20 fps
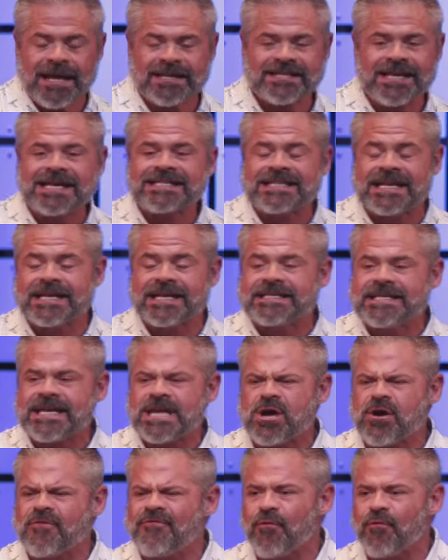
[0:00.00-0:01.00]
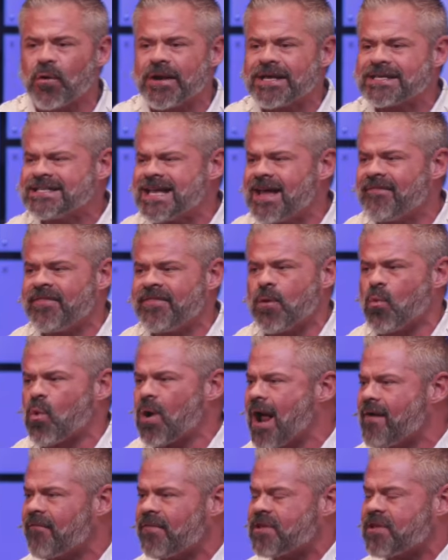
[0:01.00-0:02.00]
And it says in Ezekiel 47
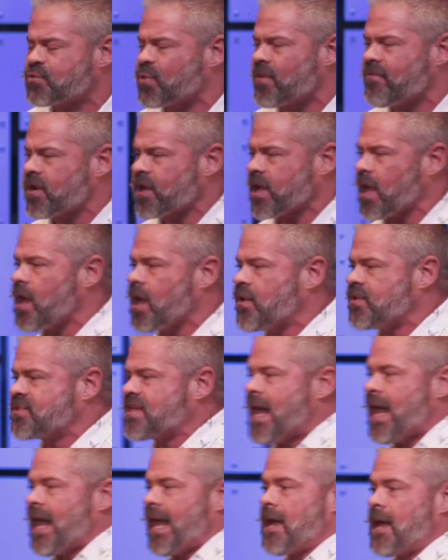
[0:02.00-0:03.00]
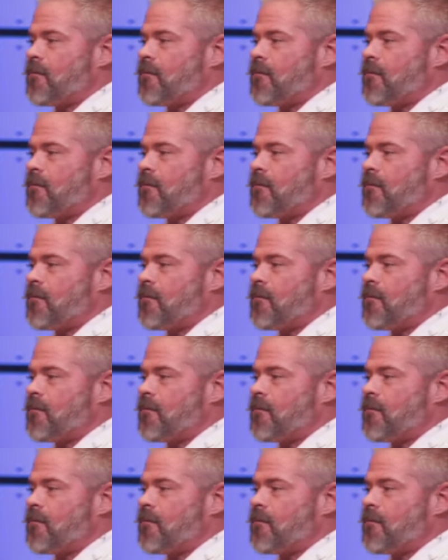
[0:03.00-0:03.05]
that wherever this river goes,